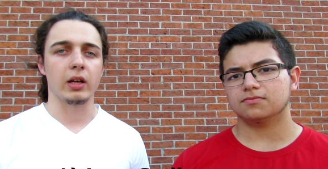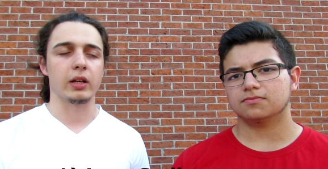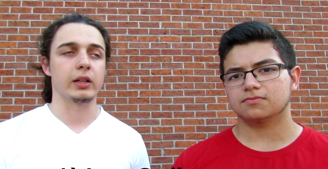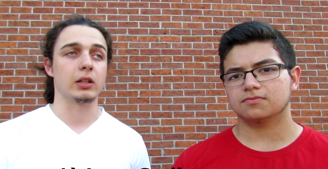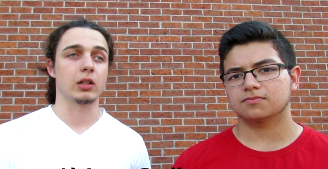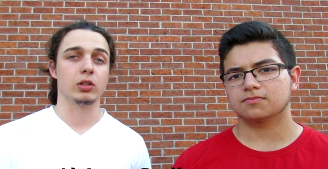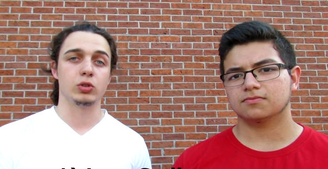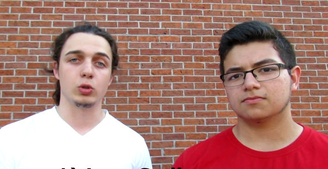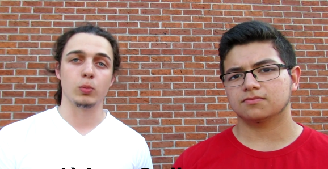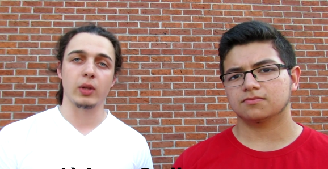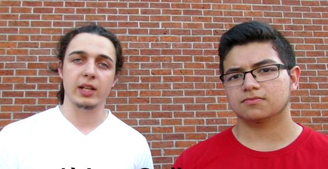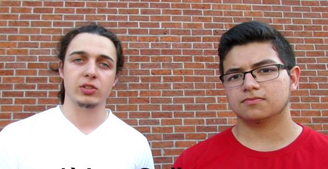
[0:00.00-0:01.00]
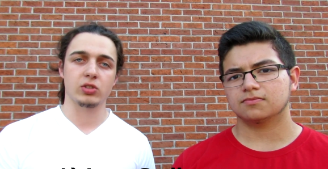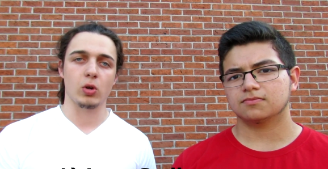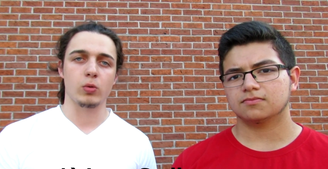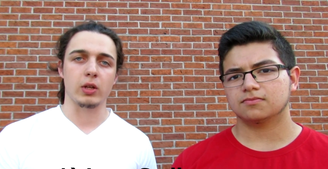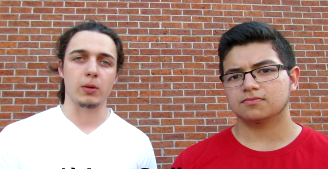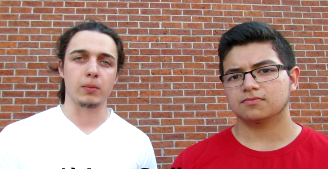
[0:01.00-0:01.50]
Speaker 1: uh, consume less
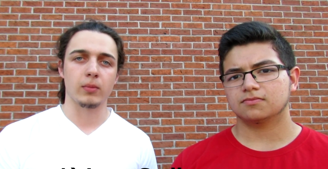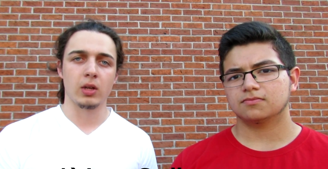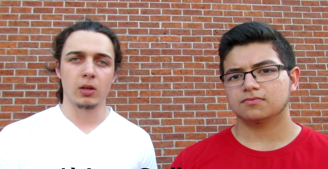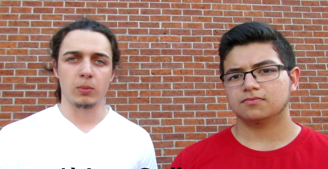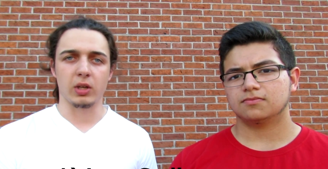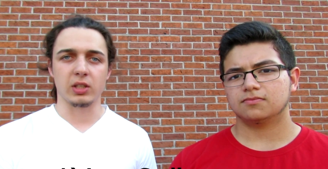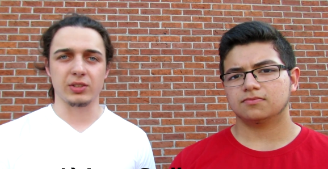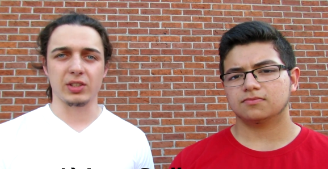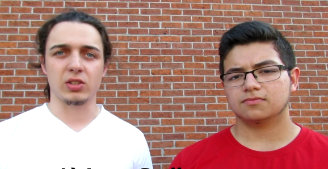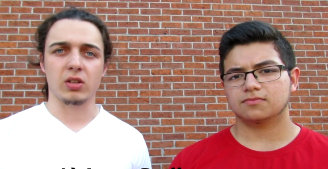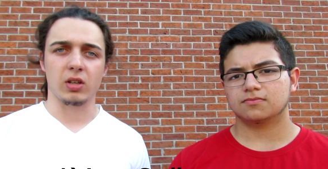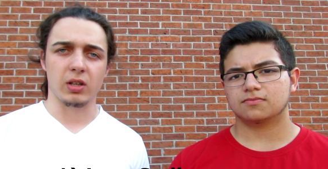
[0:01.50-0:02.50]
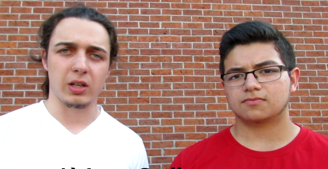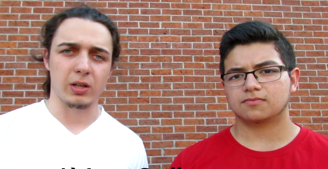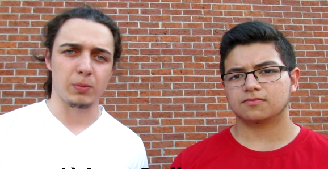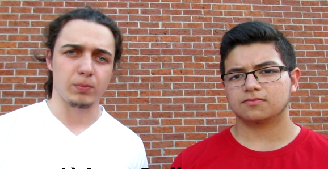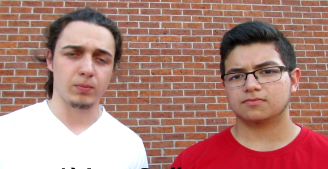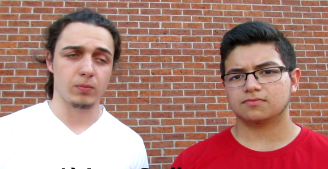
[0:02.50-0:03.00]
sodium because this, uh,
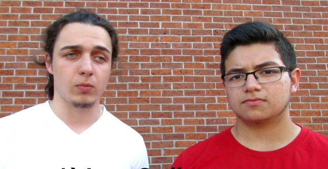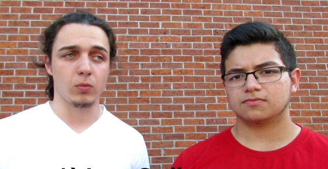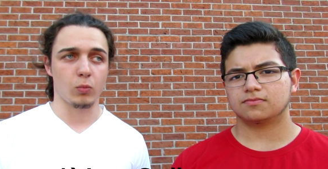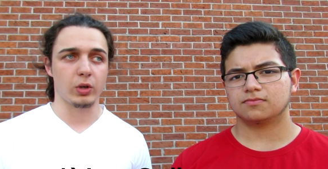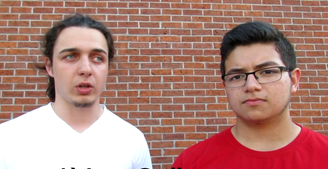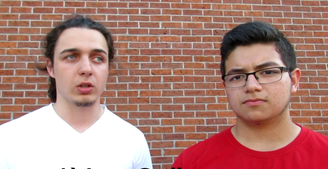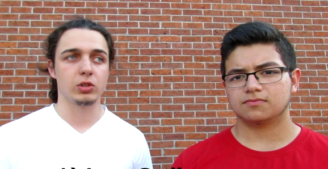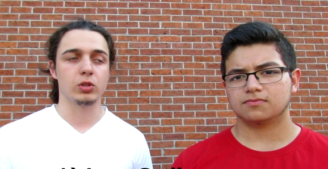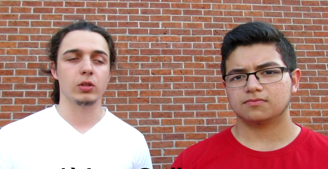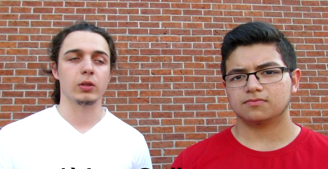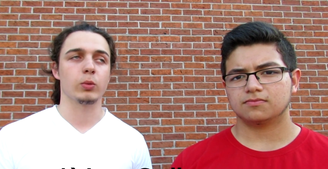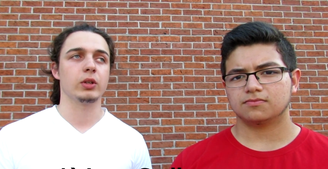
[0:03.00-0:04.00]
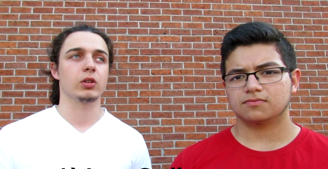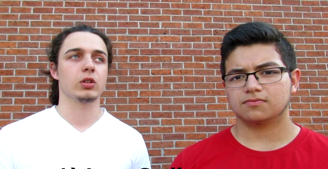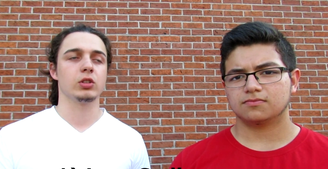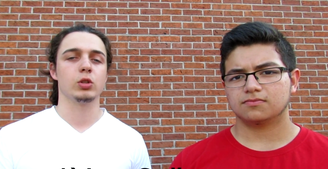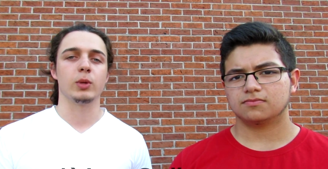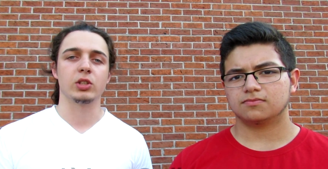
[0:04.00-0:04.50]
when, you're uh, when you're
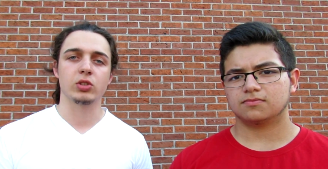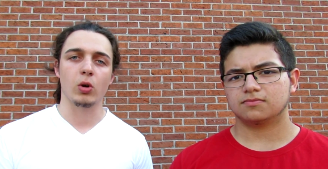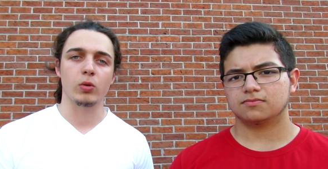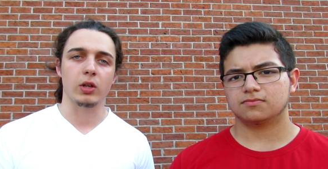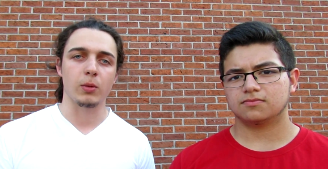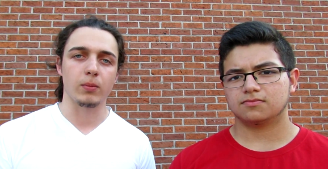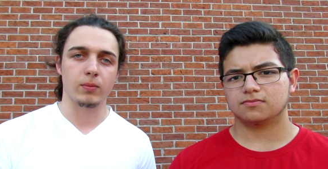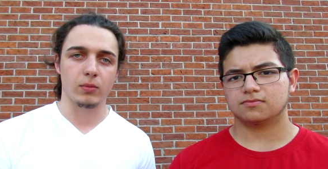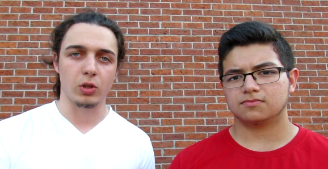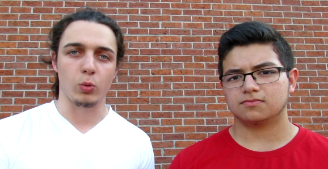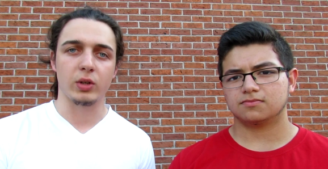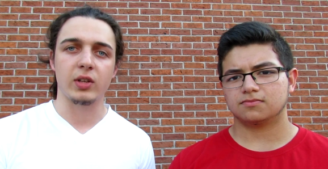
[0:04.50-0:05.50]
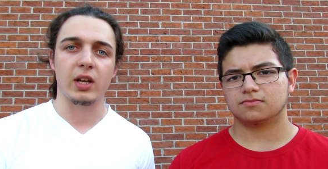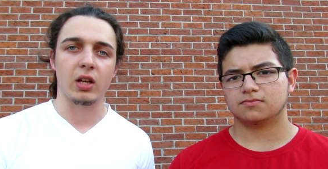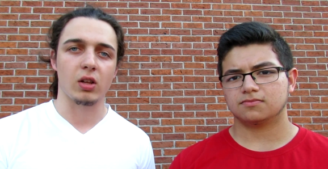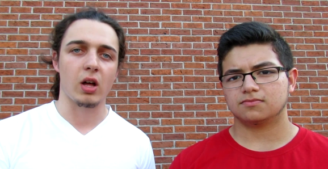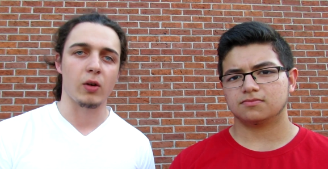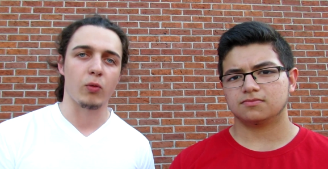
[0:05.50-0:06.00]
consuming sodium, you're retaining a
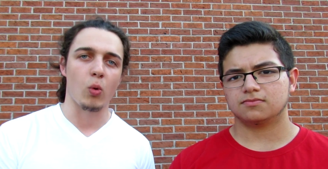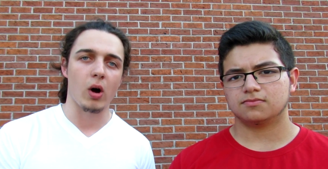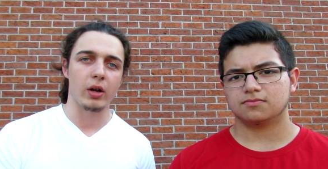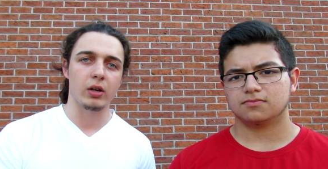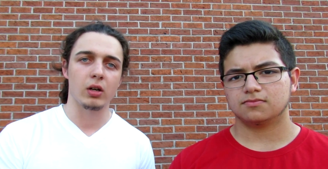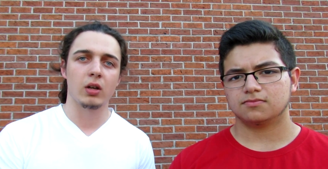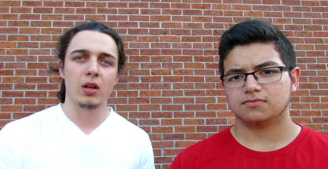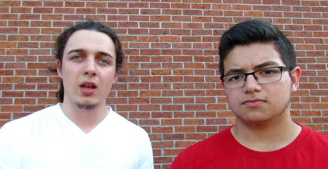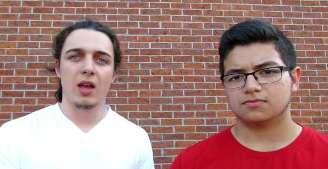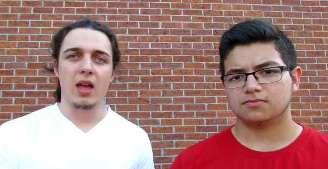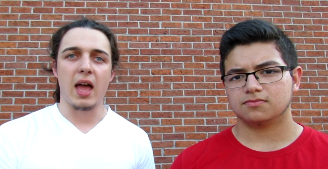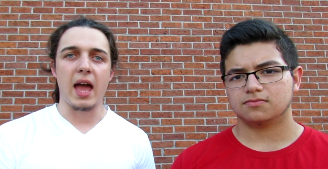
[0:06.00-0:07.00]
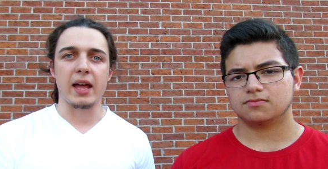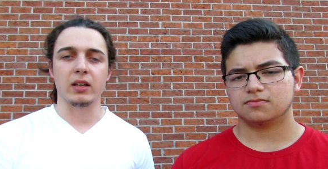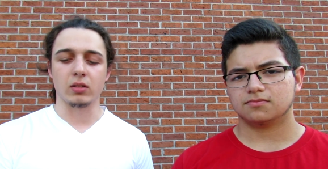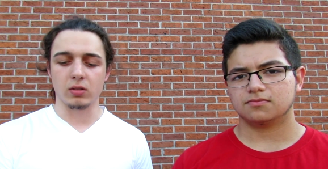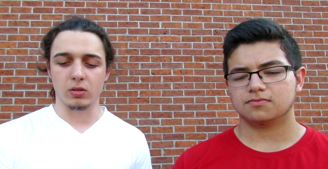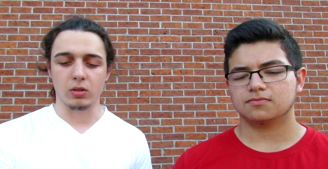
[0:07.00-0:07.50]
lot of water
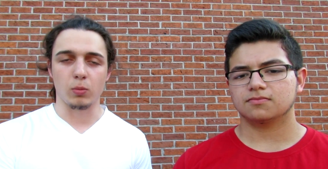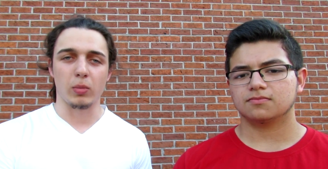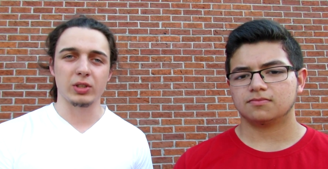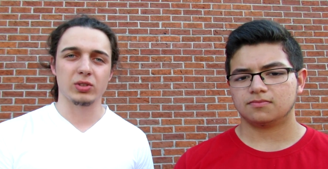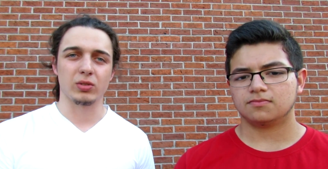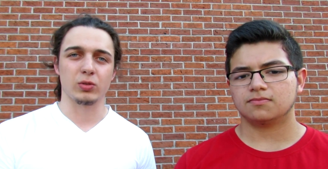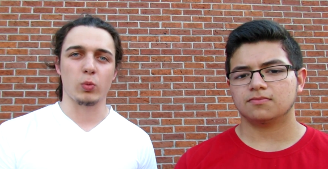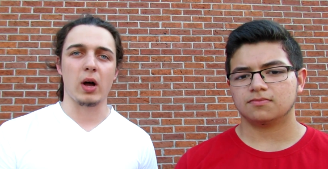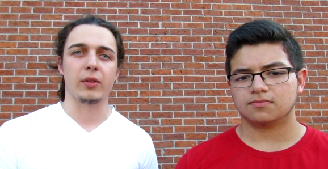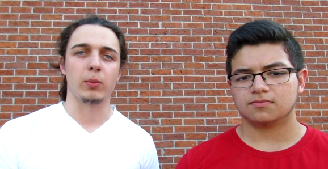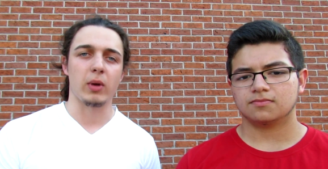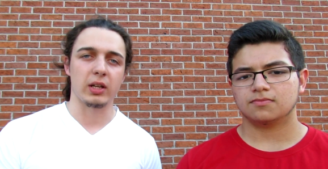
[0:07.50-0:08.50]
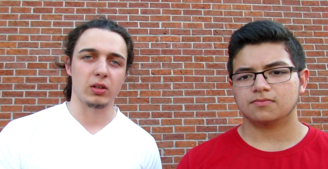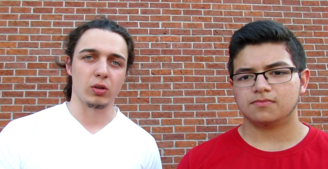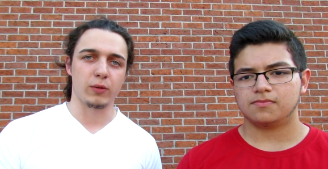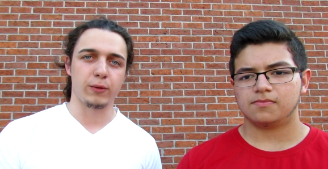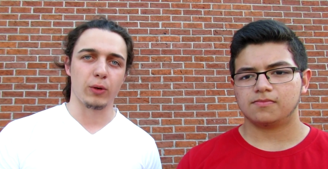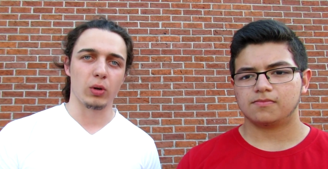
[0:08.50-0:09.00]
and your muscles, while they might look
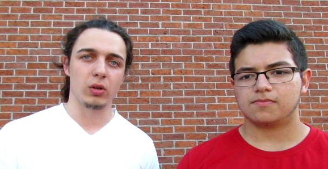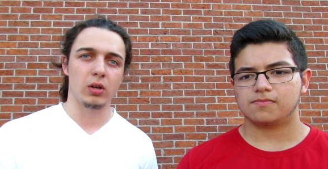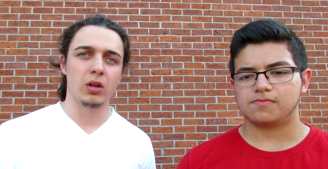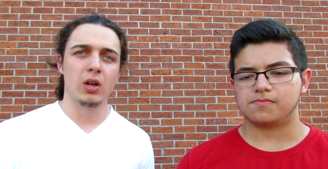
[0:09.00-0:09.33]
fuller,